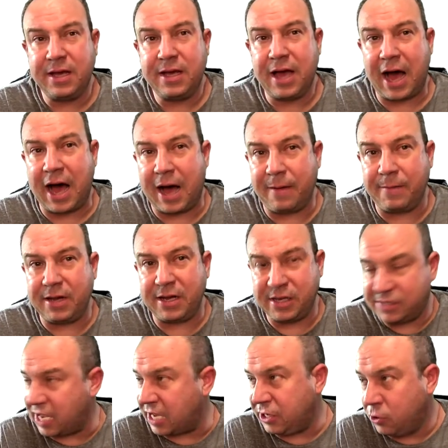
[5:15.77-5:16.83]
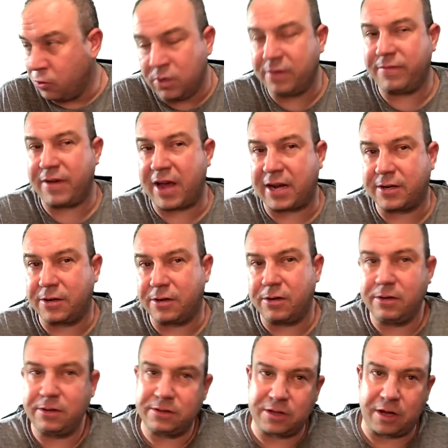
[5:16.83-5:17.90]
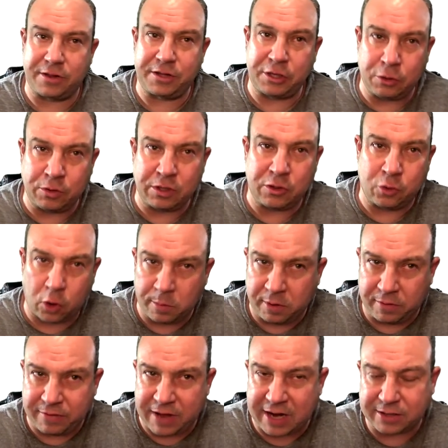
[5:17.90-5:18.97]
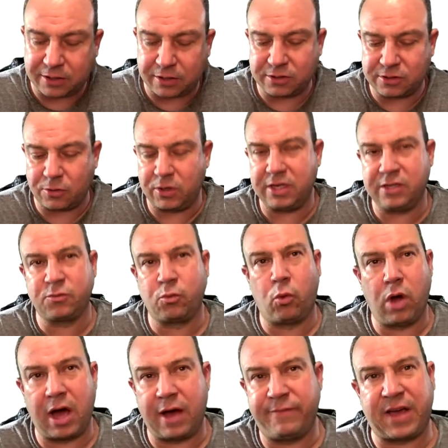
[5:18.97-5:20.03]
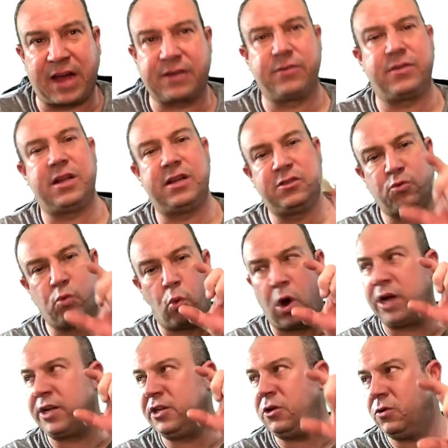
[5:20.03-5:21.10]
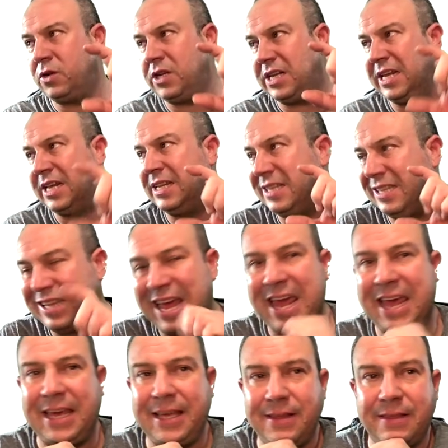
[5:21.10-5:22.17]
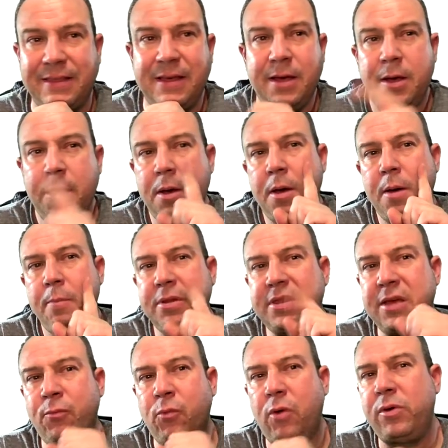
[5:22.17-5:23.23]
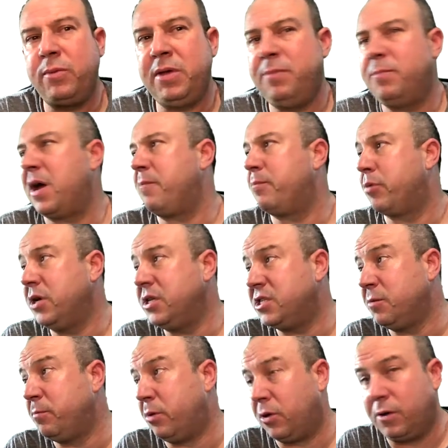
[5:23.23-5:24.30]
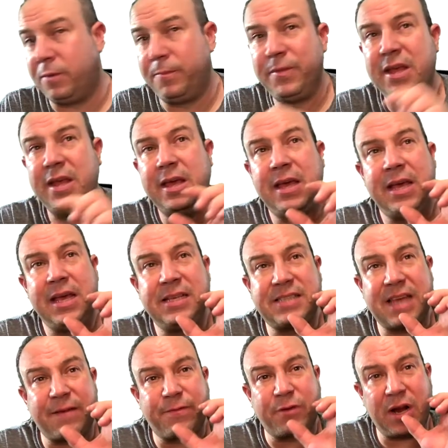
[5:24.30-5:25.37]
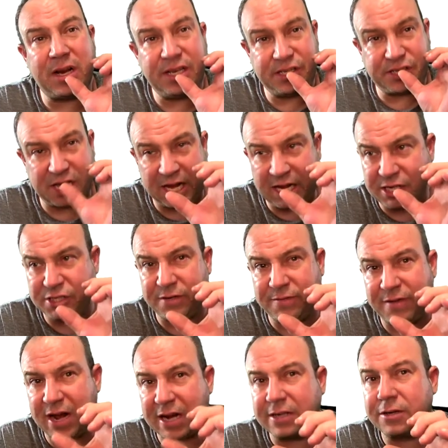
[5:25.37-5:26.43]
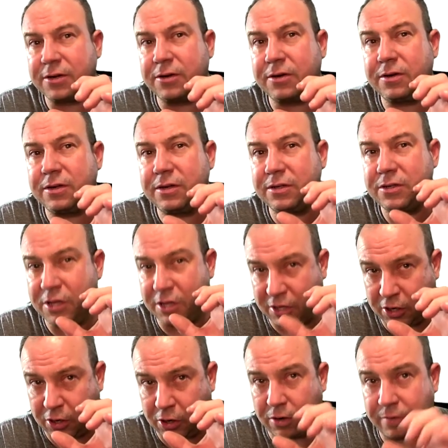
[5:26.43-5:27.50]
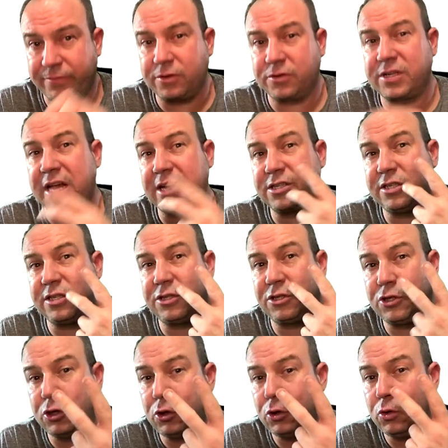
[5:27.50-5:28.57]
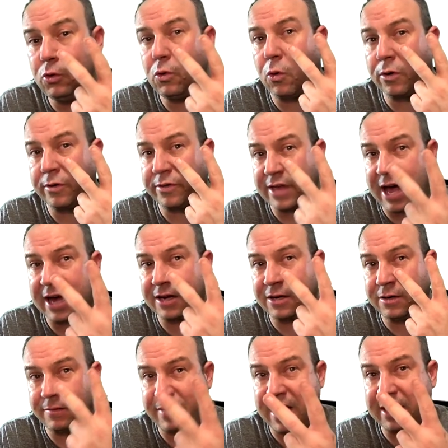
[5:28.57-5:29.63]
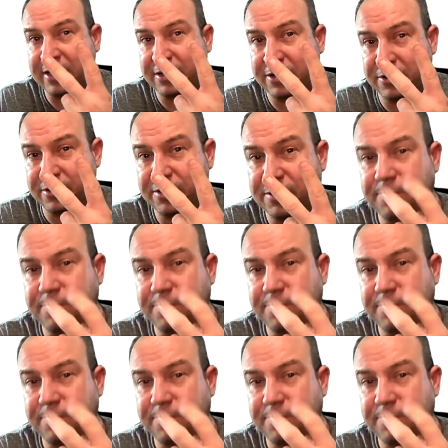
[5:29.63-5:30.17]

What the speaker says: it is a unit vector. It's called the unit normal vector, so it is a vector that is 1 unit in length. But then what we mean by principal is that for any tangent vector to the curve, there's actually 2 orthogonal vectors.